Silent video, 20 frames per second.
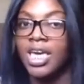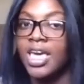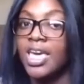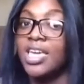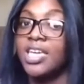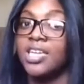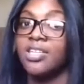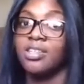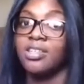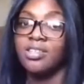
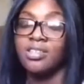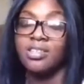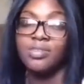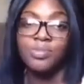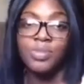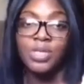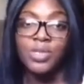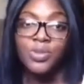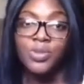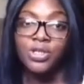And
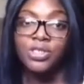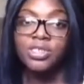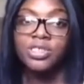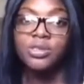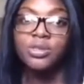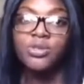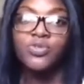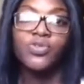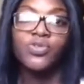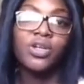me
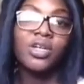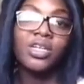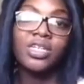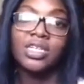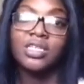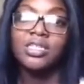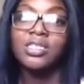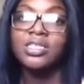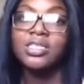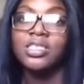personally, for R.
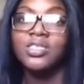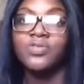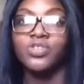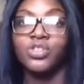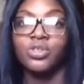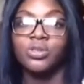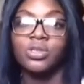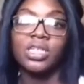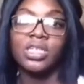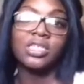Kelly to even
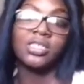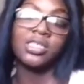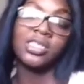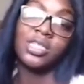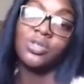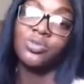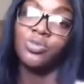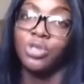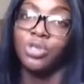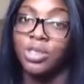do that is
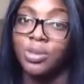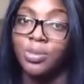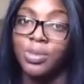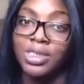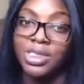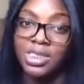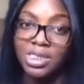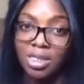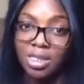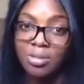like really
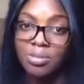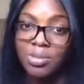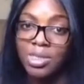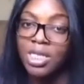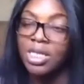messed up.